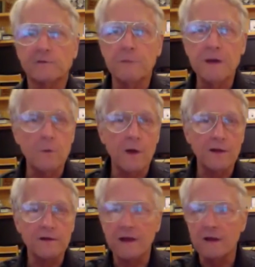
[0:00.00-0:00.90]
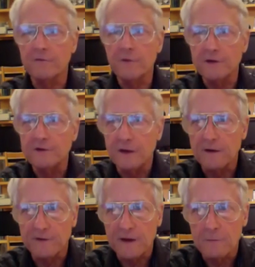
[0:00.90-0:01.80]
Meanwhile, in California, Douglas
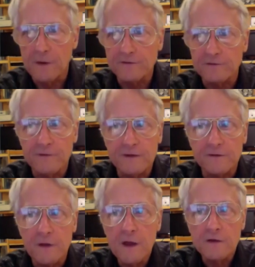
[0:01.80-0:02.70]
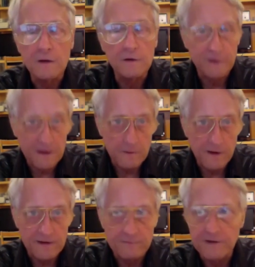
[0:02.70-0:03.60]
Engelbart
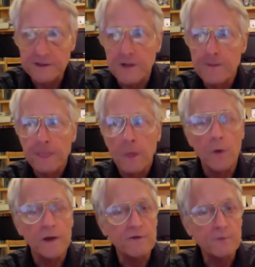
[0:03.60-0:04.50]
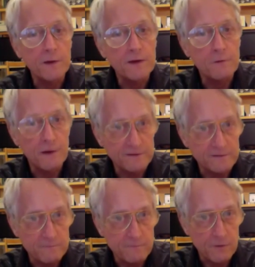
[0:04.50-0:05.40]
invents what everybody credits
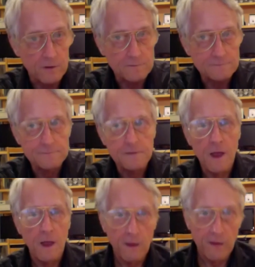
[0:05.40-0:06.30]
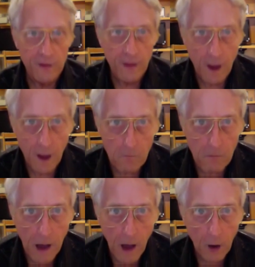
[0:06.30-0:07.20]
him for. The
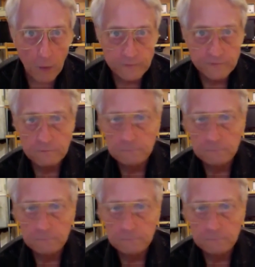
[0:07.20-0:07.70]
mouse.